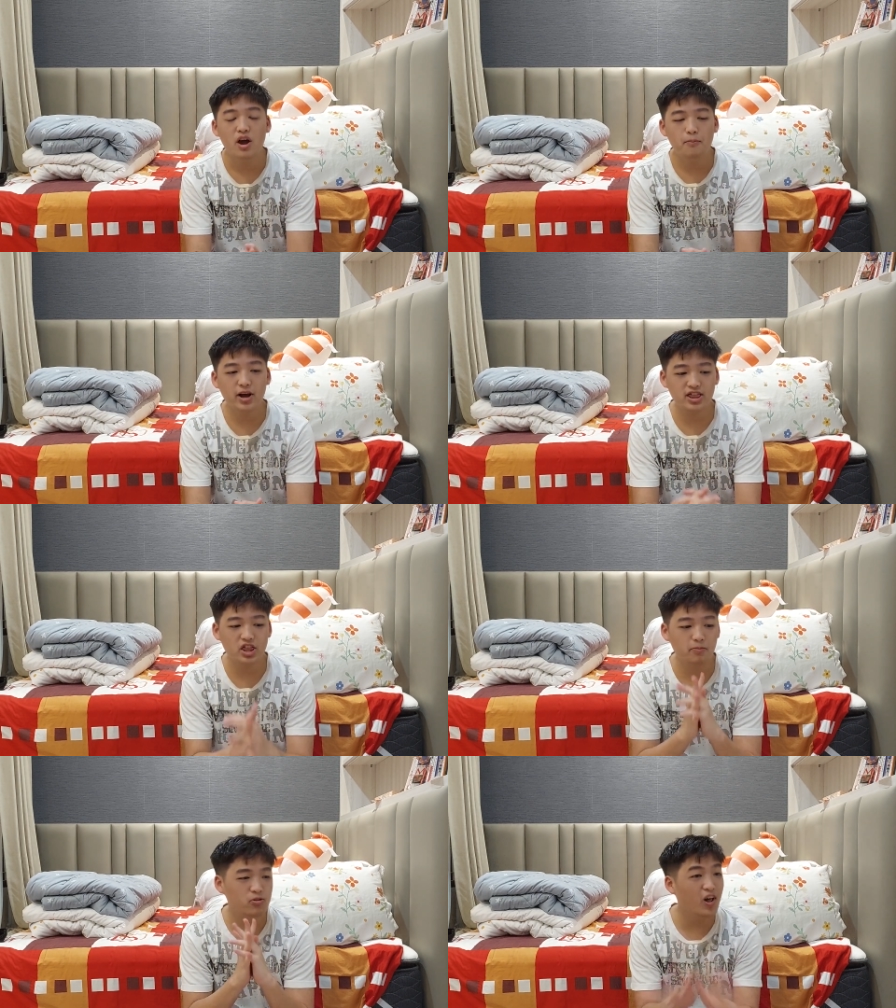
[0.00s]
But
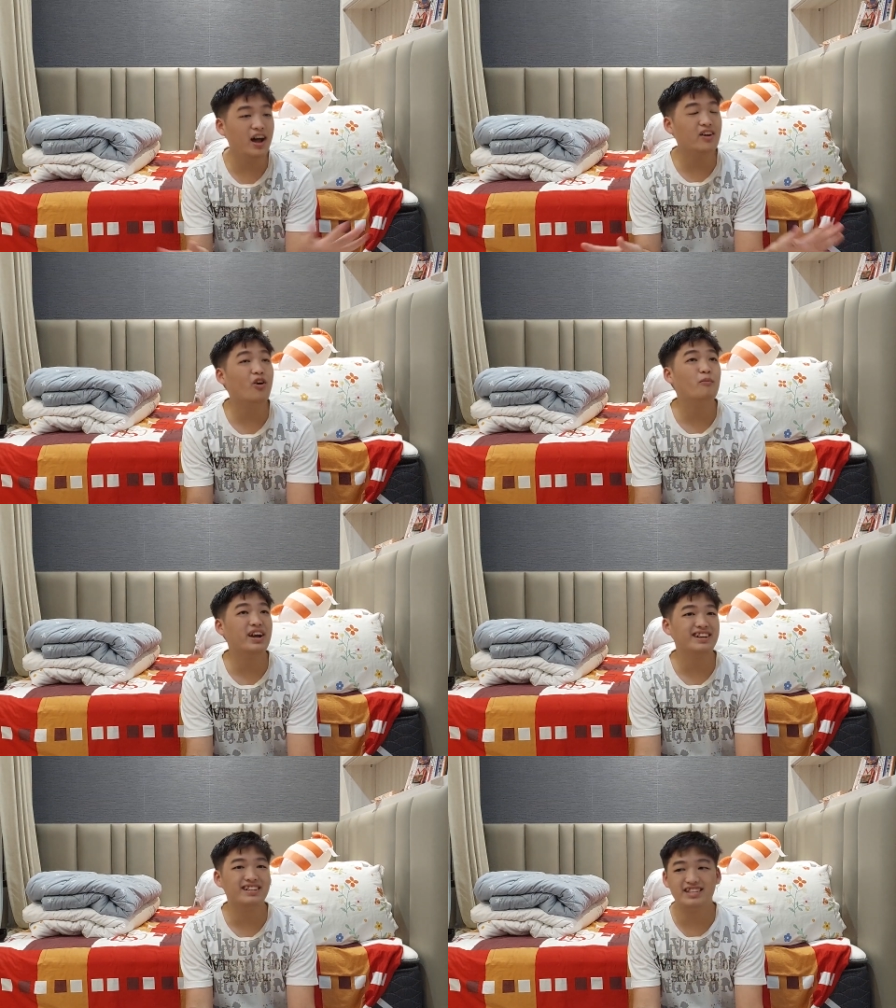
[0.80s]
the plot, oh
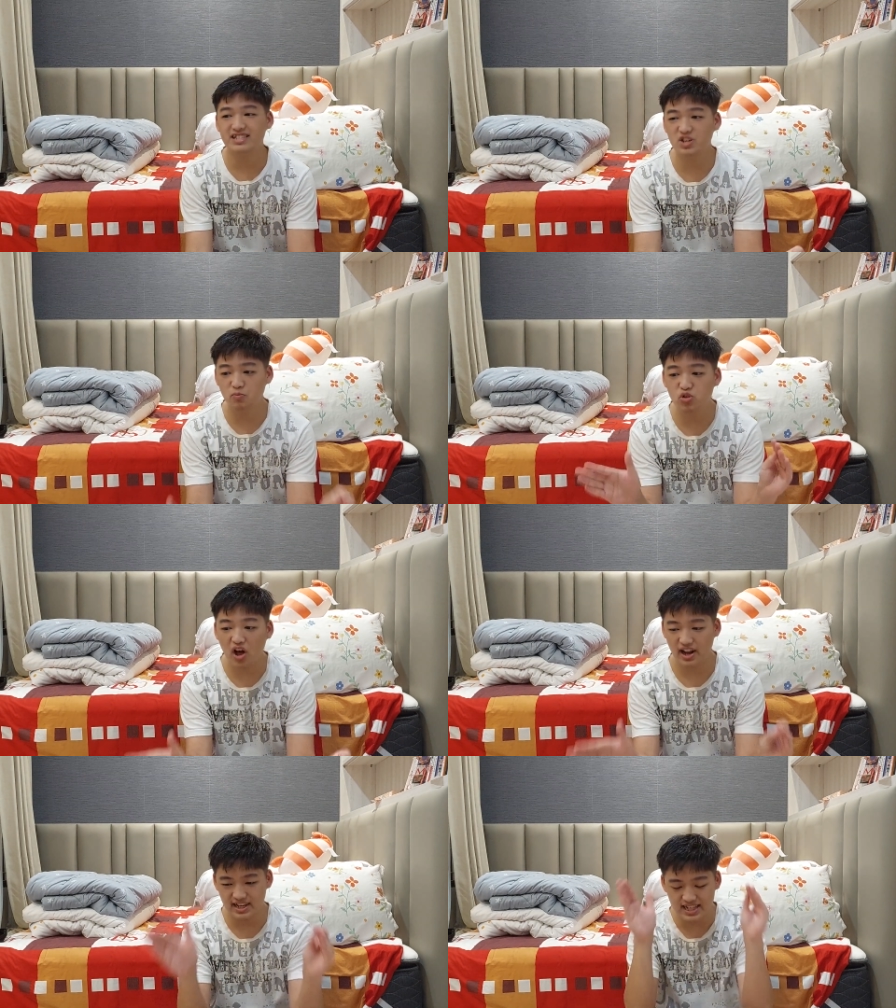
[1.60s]
my goodness, the
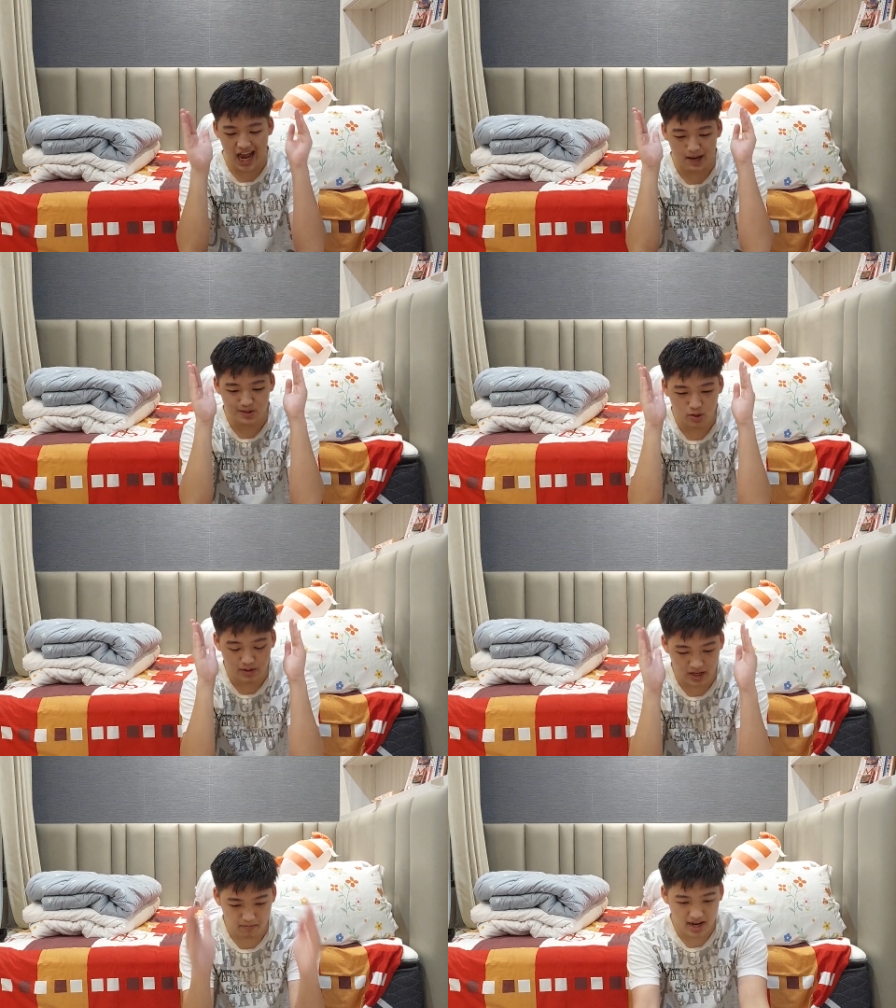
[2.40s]
plot is
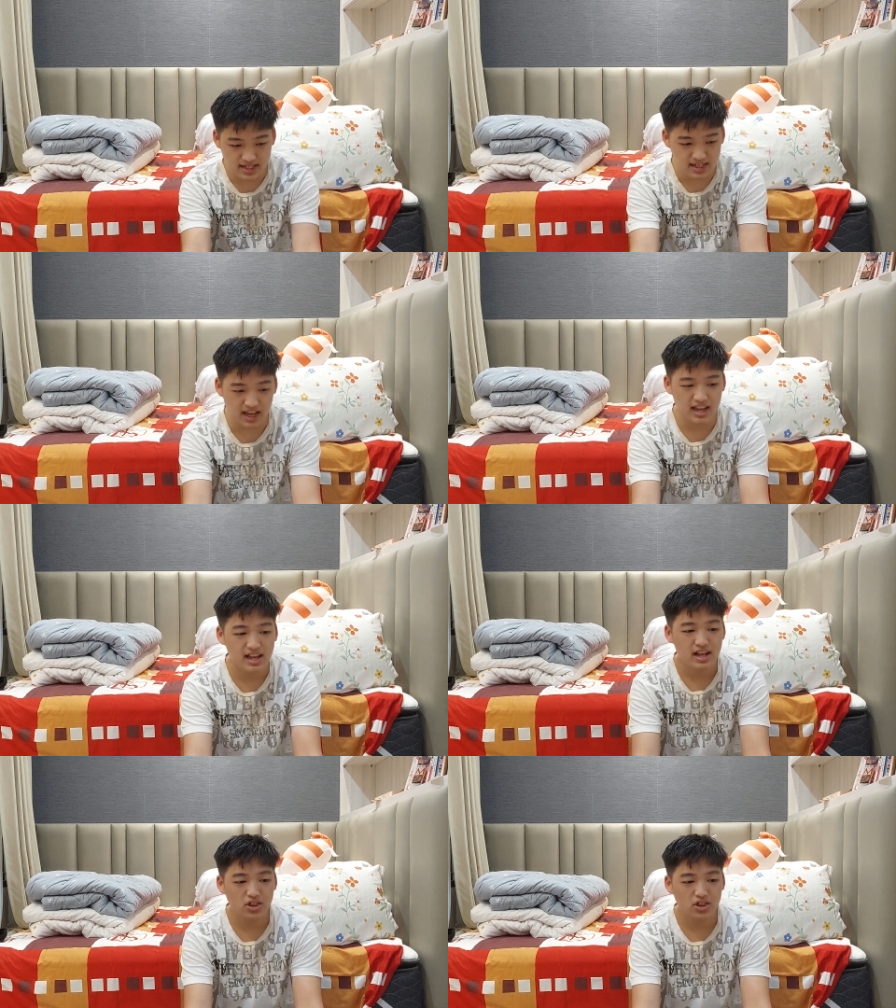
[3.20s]
absolutely amazing.